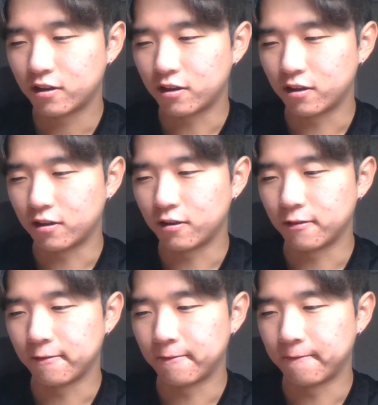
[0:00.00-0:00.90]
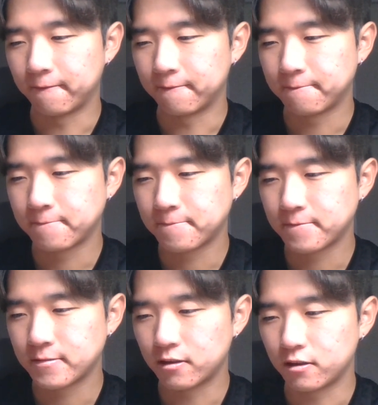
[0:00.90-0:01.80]
And
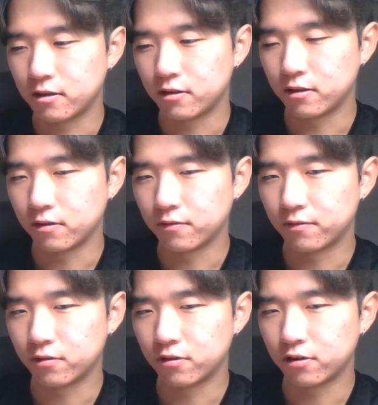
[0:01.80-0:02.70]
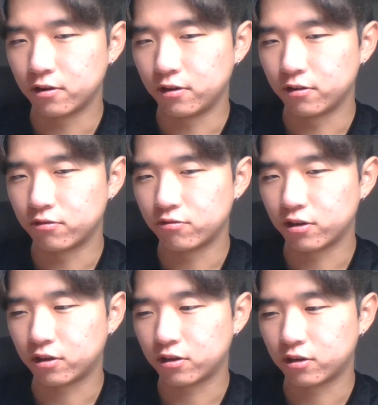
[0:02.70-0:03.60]
for
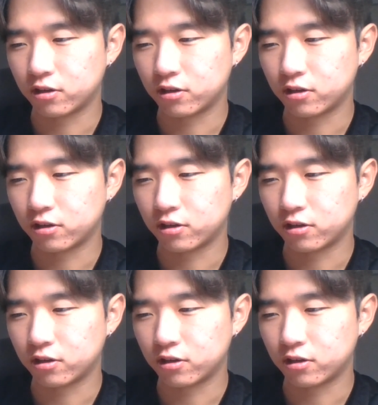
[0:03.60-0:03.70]
in-strict